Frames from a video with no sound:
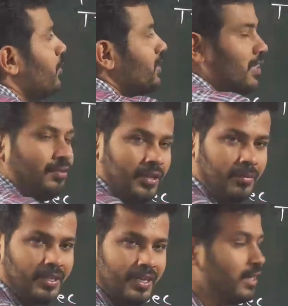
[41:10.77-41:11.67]
piston will be
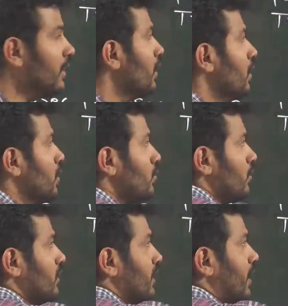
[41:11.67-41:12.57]
there. So
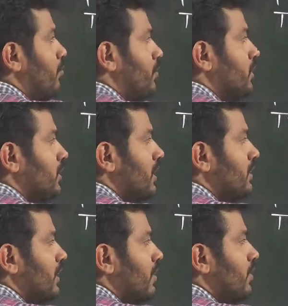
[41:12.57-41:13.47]
this kind of piston is
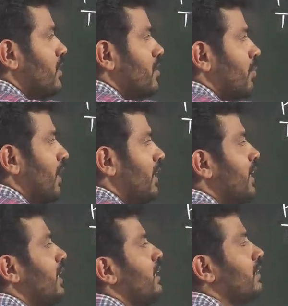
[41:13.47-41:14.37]
there. We are supplying
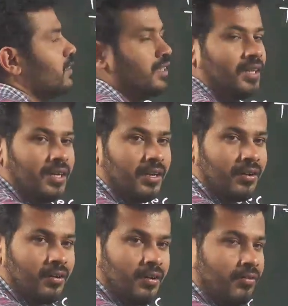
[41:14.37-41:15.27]
heat energy.
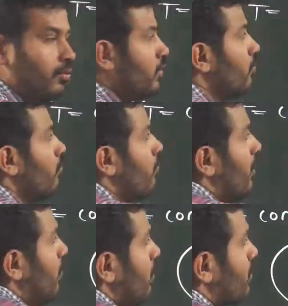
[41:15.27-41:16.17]

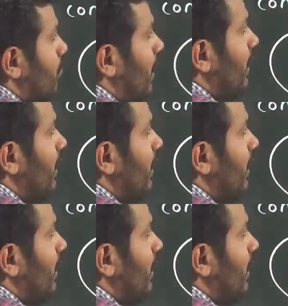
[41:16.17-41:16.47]
When you are supplying